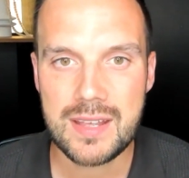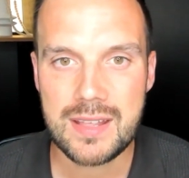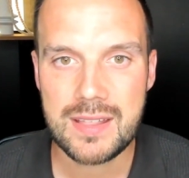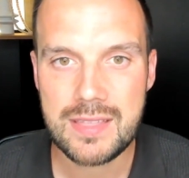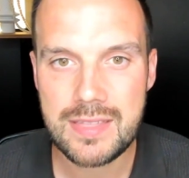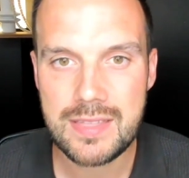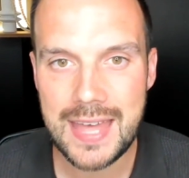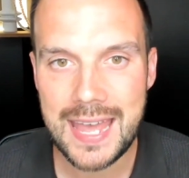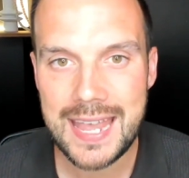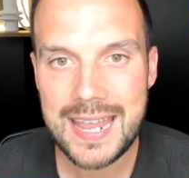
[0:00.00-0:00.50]

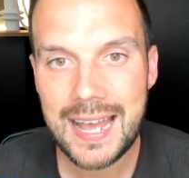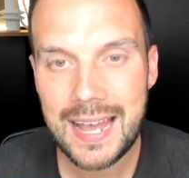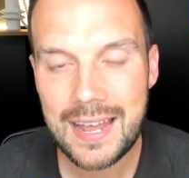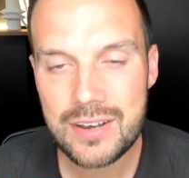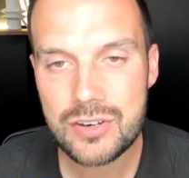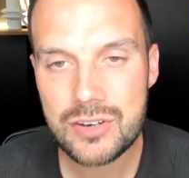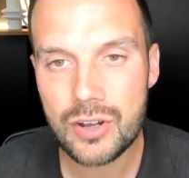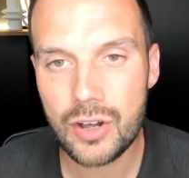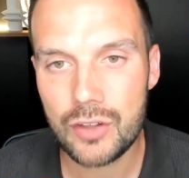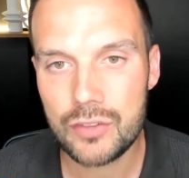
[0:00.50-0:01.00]
they are
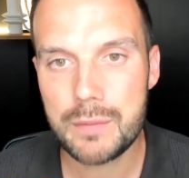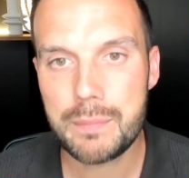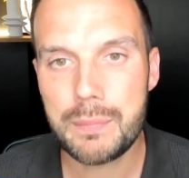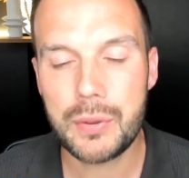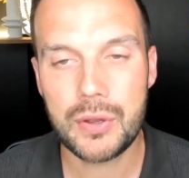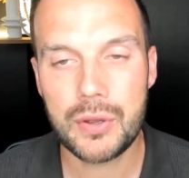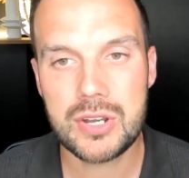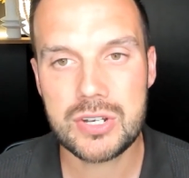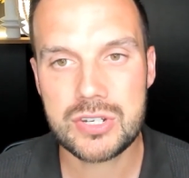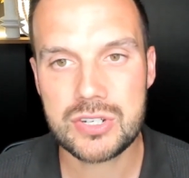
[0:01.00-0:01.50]
not the
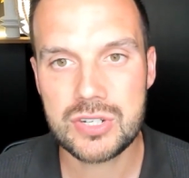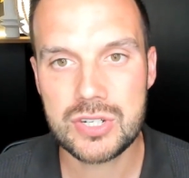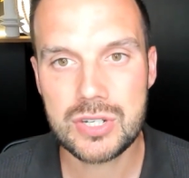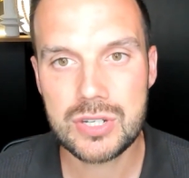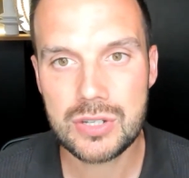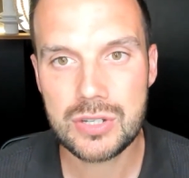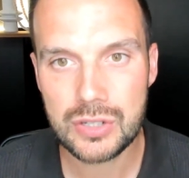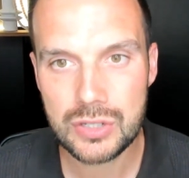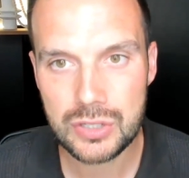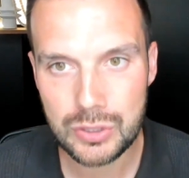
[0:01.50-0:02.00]
person
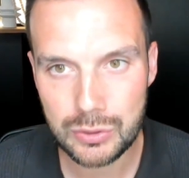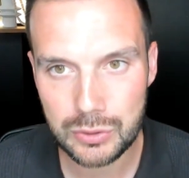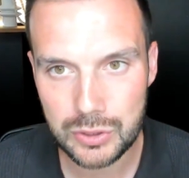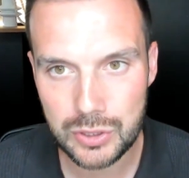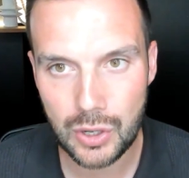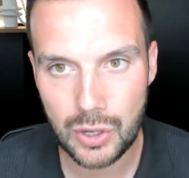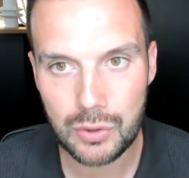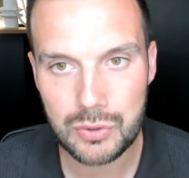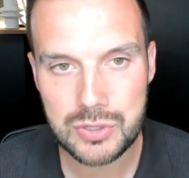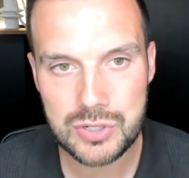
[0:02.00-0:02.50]
that you
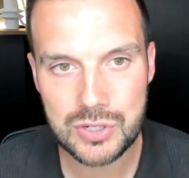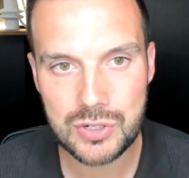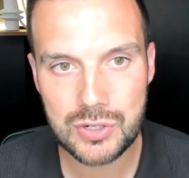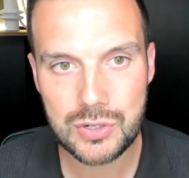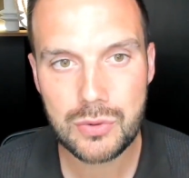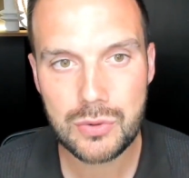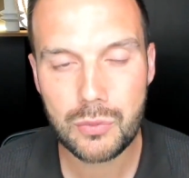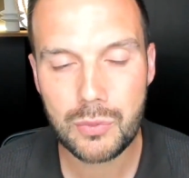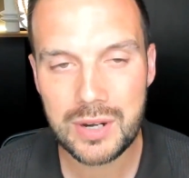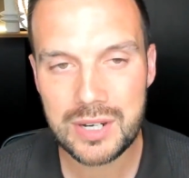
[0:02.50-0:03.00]
go
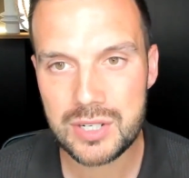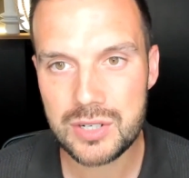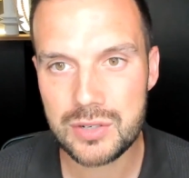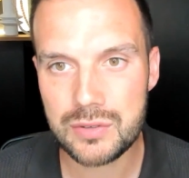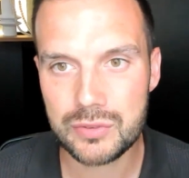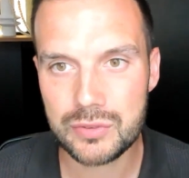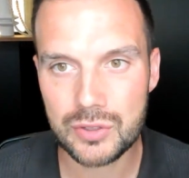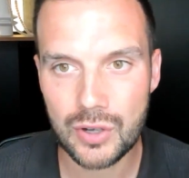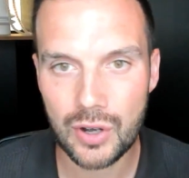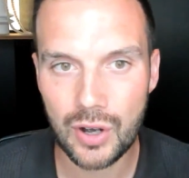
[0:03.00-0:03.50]
to when
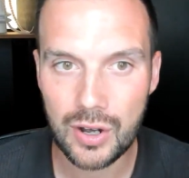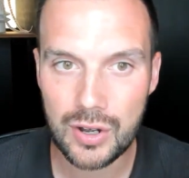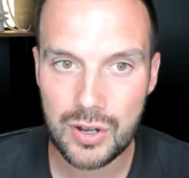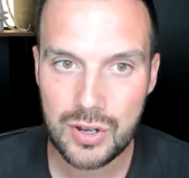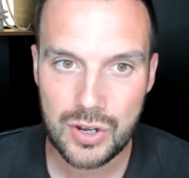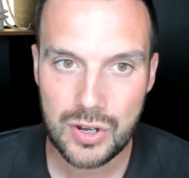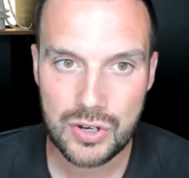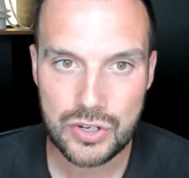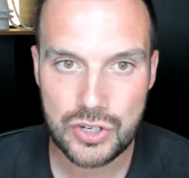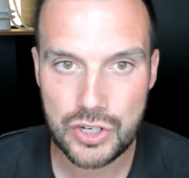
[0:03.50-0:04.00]
you've got
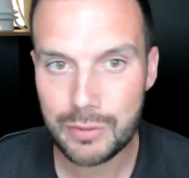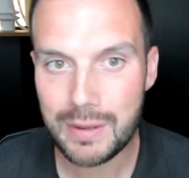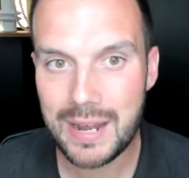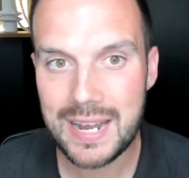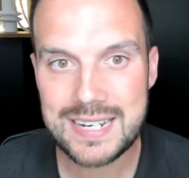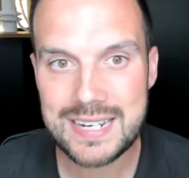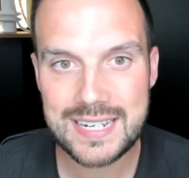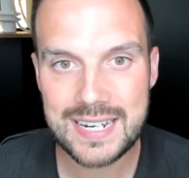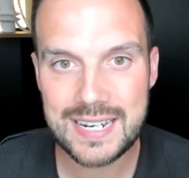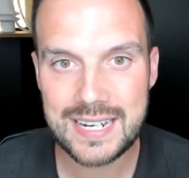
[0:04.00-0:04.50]
new
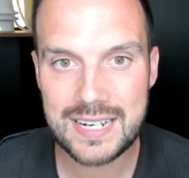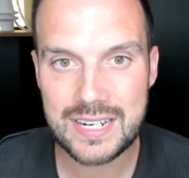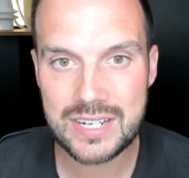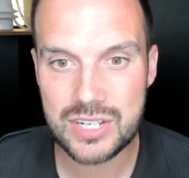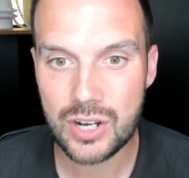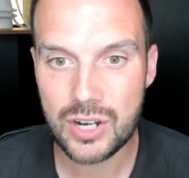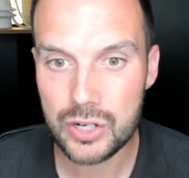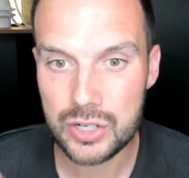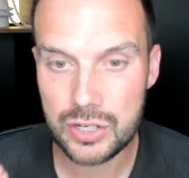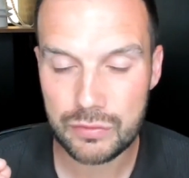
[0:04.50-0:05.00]
ideas
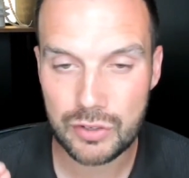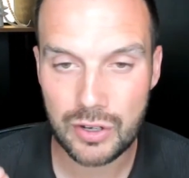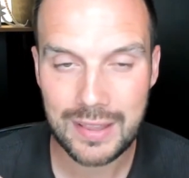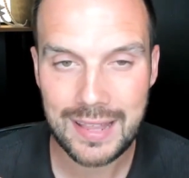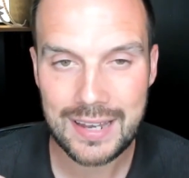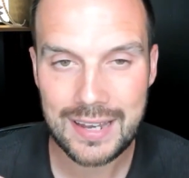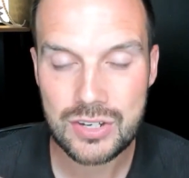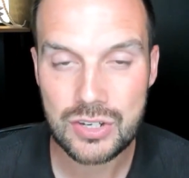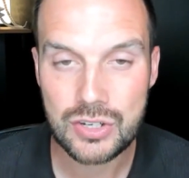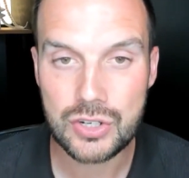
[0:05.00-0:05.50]
or you've got
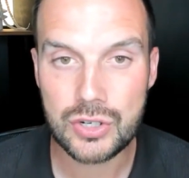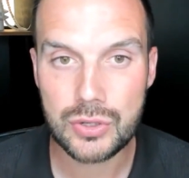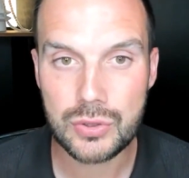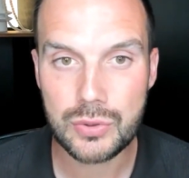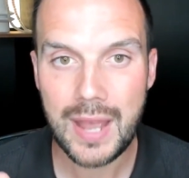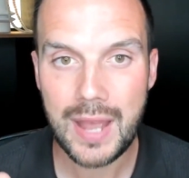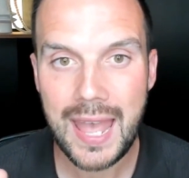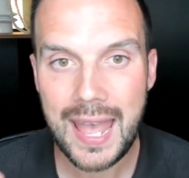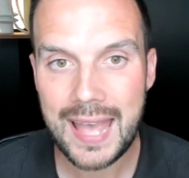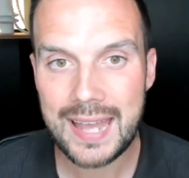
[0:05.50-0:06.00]
that
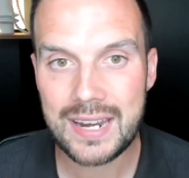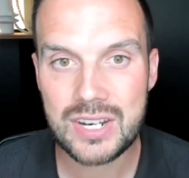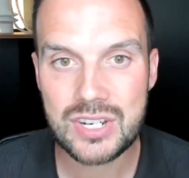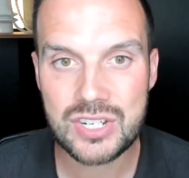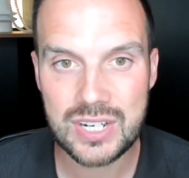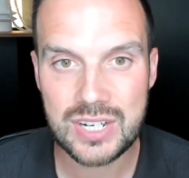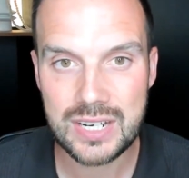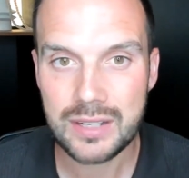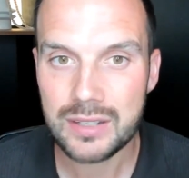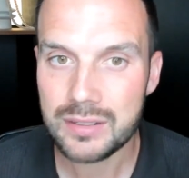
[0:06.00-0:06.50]
new
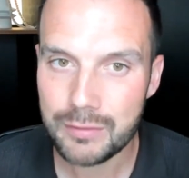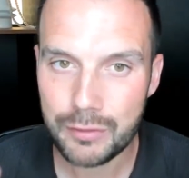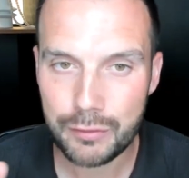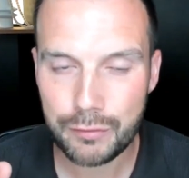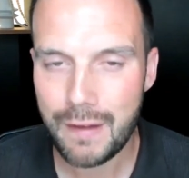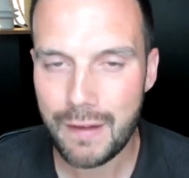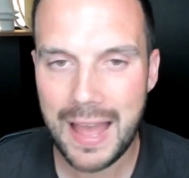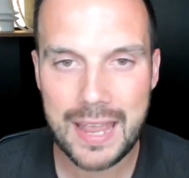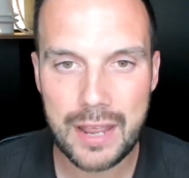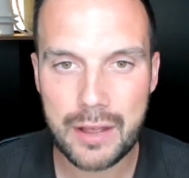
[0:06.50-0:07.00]
energy
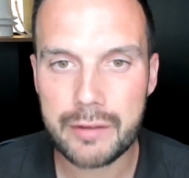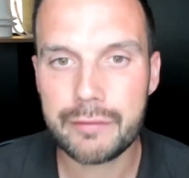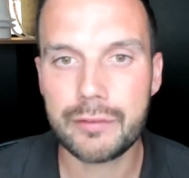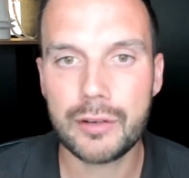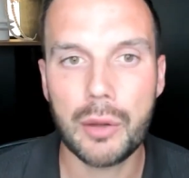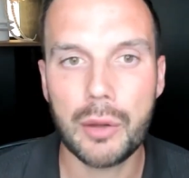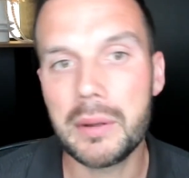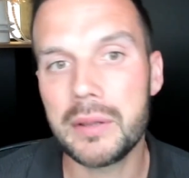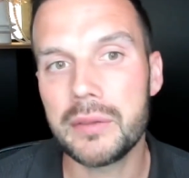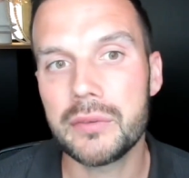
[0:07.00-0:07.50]
fire
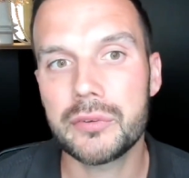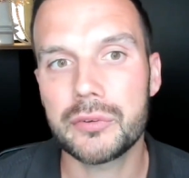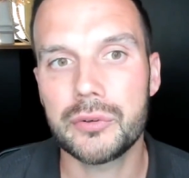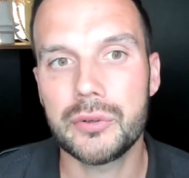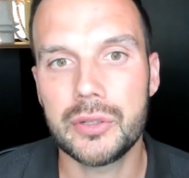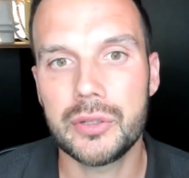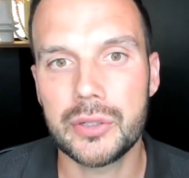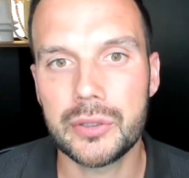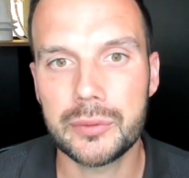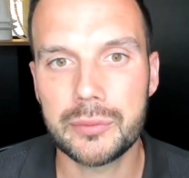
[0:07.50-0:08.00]
flowing through
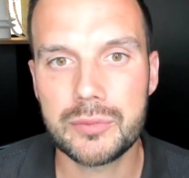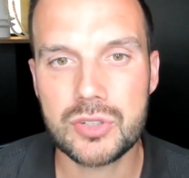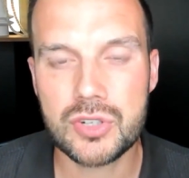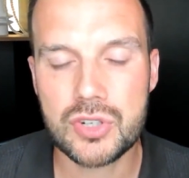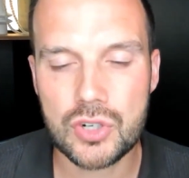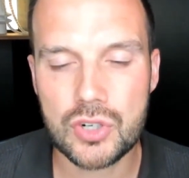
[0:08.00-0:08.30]
you. Just